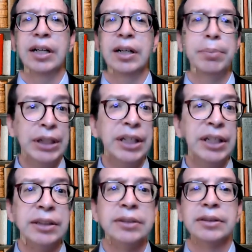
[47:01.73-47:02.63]

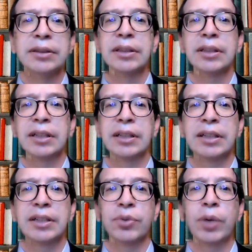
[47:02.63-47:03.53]
media
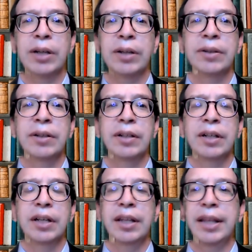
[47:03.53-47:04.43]
as well,
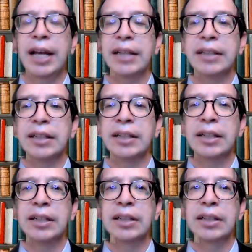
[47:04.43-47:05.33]
that
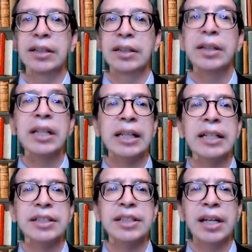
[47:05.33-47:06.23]

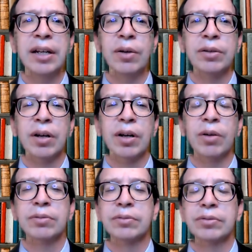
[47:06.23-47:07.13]
nonetheless they are,
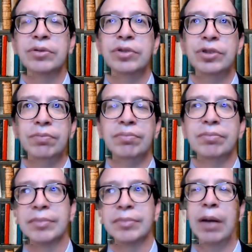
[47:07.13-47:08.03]

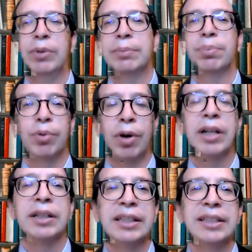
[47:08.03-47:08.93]
I would
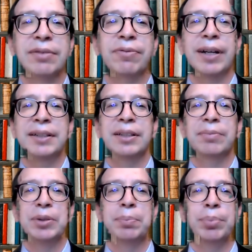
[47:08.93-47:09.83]
broadly define them
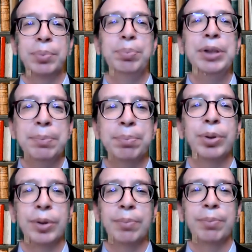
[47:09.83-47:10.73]
to
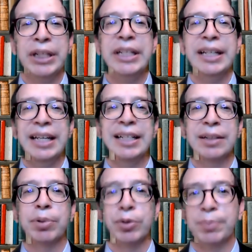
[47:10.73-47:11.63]
be in a
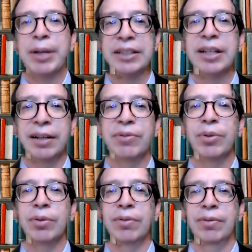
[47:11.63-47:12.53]

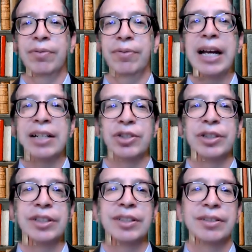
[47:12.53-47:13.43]
perspectival
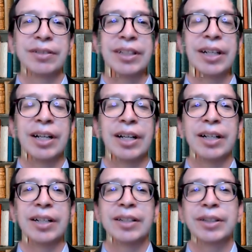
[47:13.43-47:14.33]
fashion,
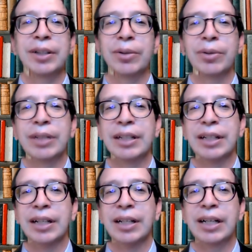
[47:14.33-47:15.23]
in a
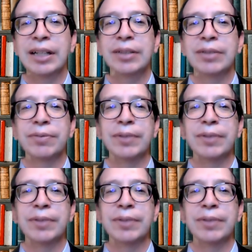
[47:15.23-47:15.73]
kind of